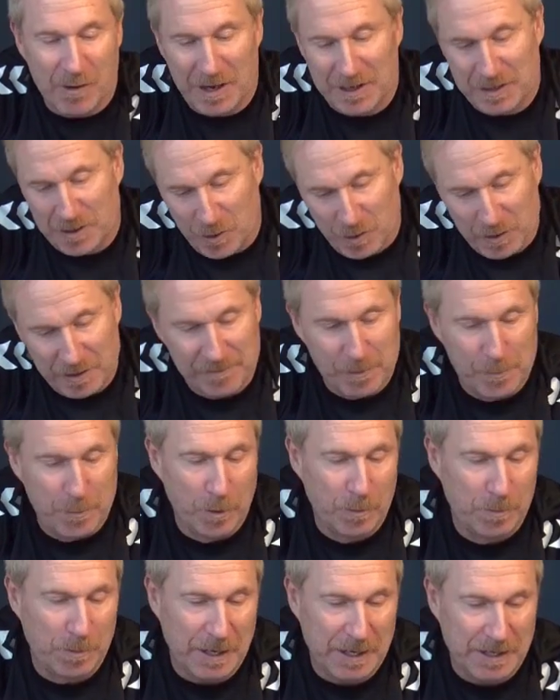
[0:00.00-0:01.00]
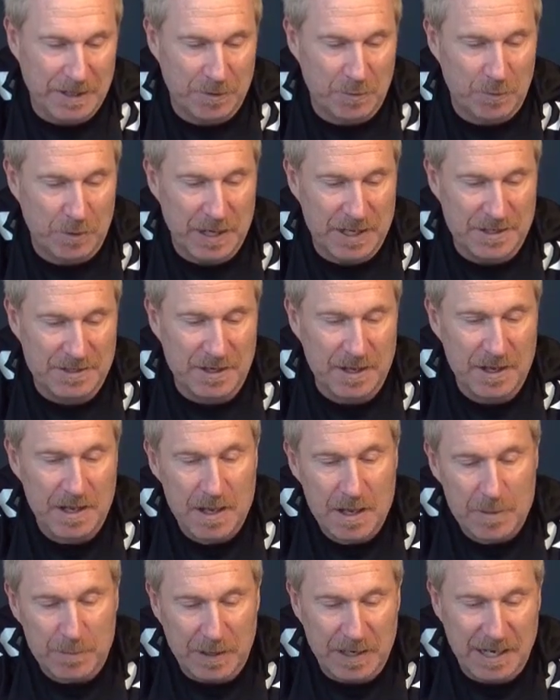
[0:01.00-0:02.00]
I know Liverpool played in red,
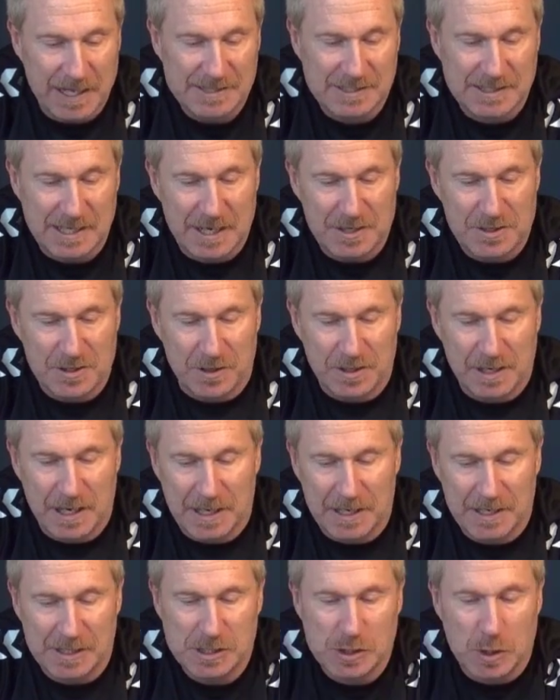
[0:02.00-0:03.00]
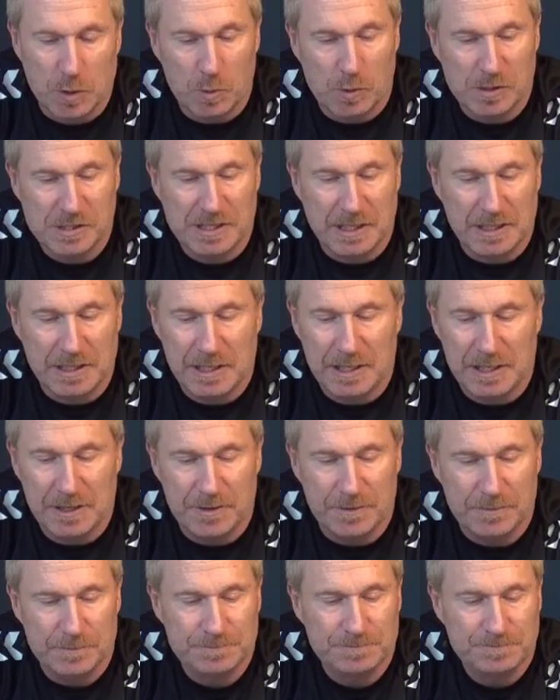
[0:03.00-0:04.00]
but let's say Jordan Henderson was in
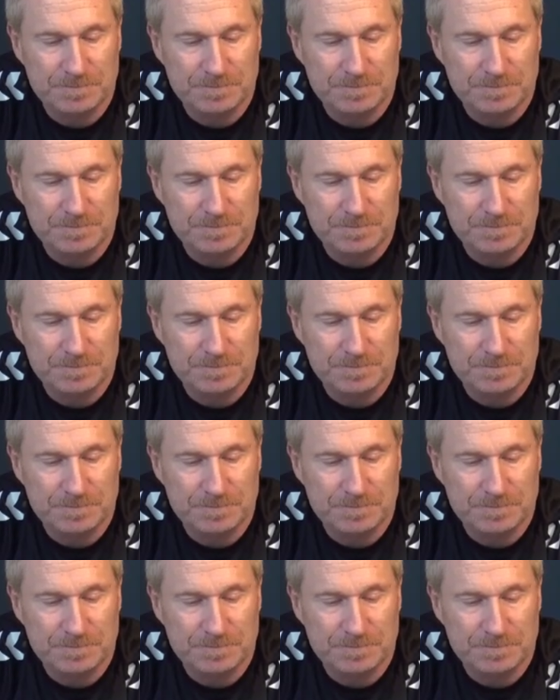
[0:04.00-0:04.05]
here,